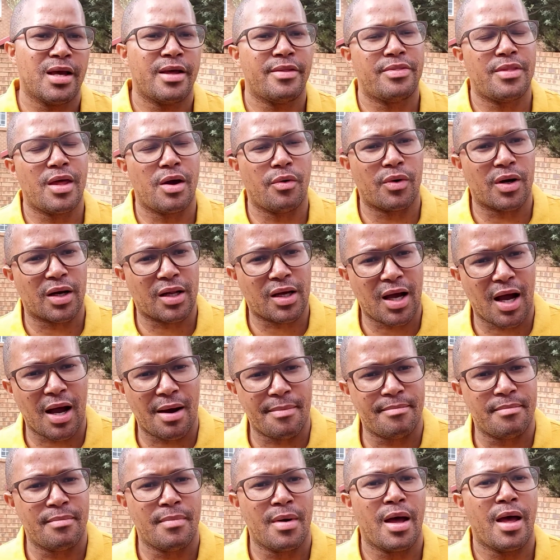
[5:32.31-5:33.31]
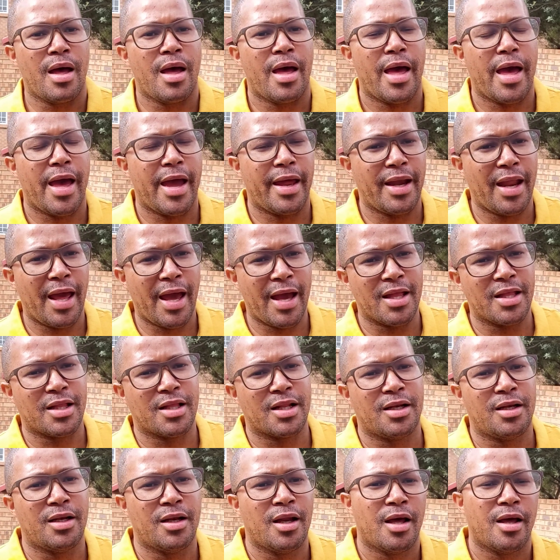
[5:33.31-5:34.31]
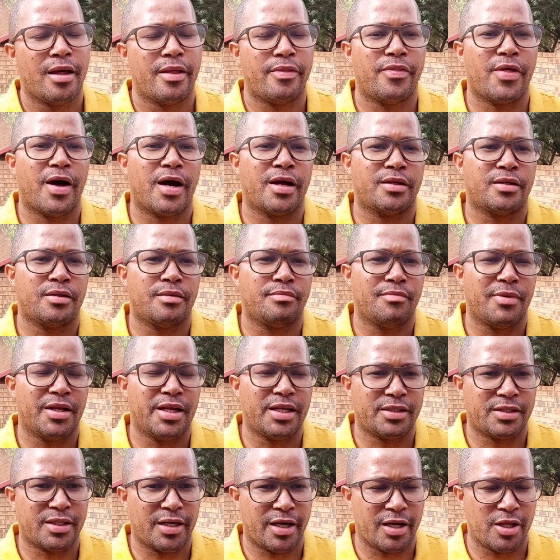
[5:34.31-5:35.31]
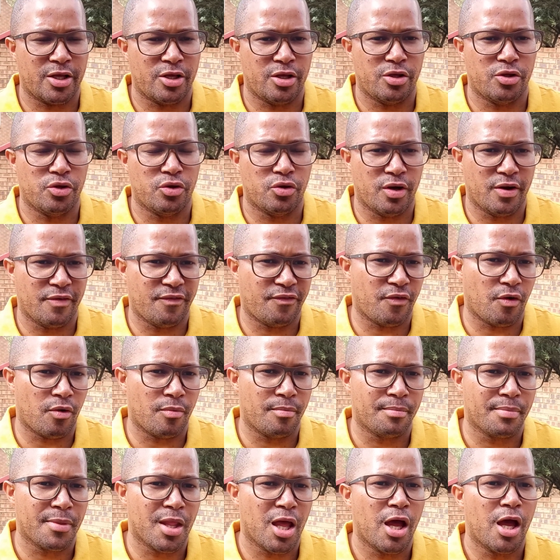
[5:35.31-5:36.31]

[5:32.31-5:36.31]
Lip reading: They will come and handle that military uniform.